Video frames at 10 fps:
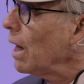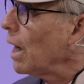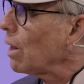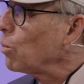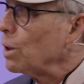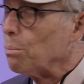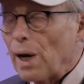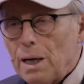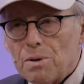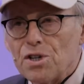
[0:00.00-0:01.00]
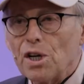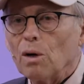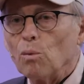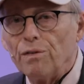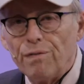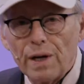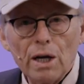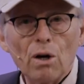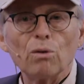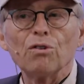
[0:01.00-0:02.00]
And with brain imaging, with
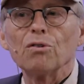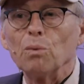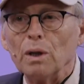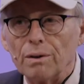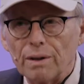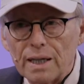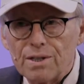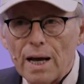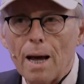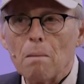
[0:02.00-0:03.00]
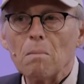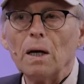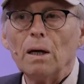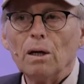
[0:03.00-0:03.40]
videos, with exam,